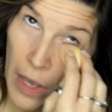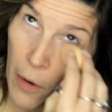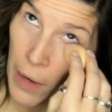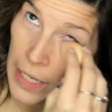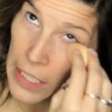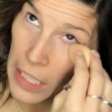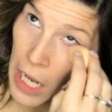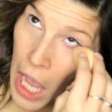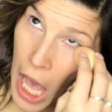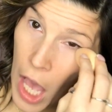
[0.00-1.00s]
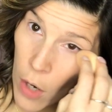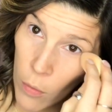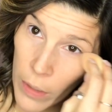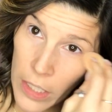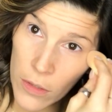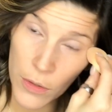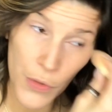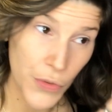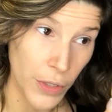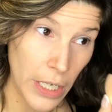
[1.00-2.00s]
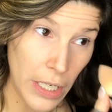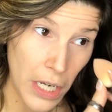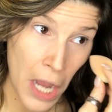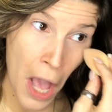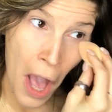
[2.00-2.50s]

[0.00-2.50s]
out any wrinkles or any